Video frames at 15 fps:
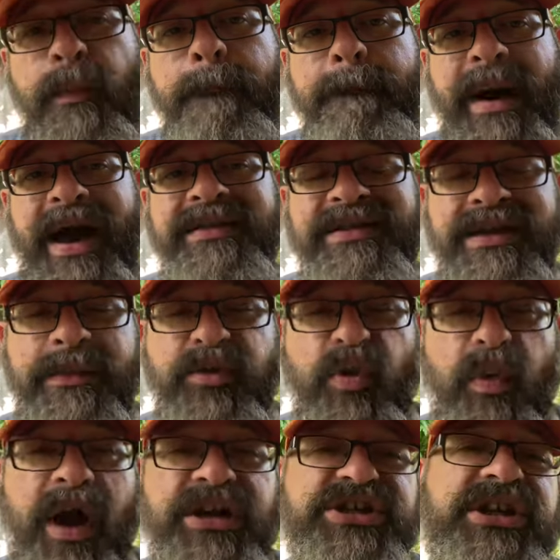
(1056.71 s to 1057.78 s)
By the time you're
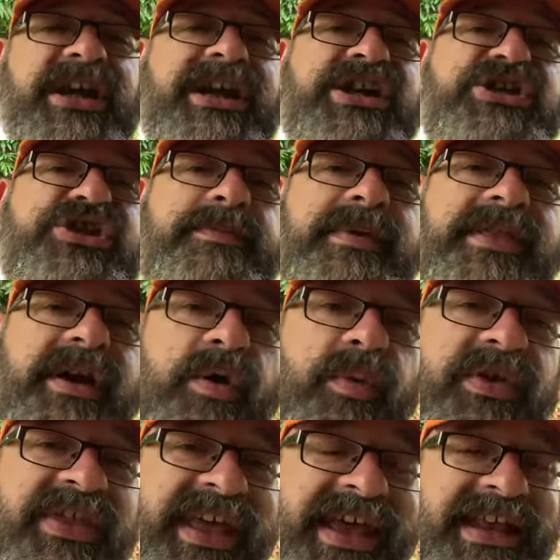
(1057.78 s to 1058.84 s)
watching it, it should be there
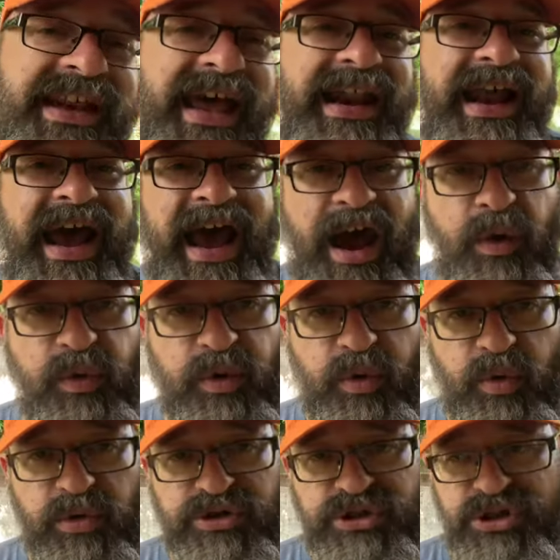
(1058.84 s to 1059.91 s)
within an hour
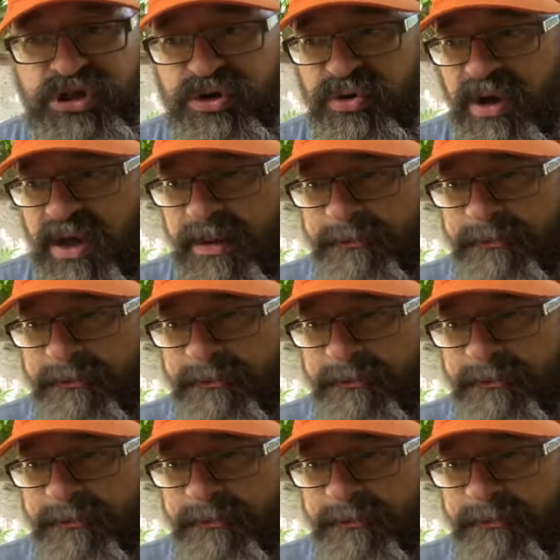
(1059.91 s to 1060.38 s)
or two,